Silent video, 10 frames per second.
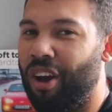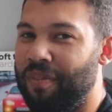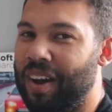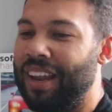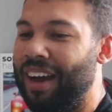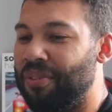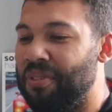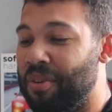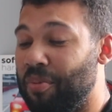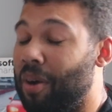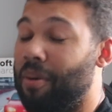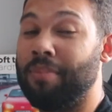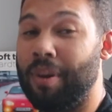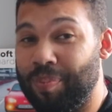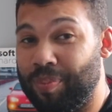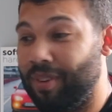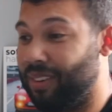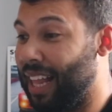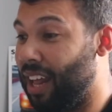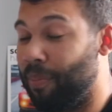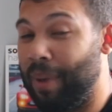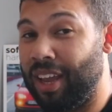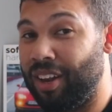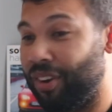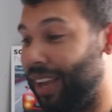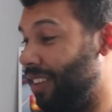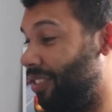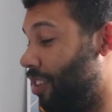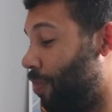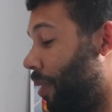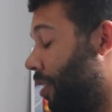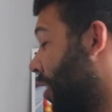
laugh out loud. Well, I'm glad I make it look easy. There's probably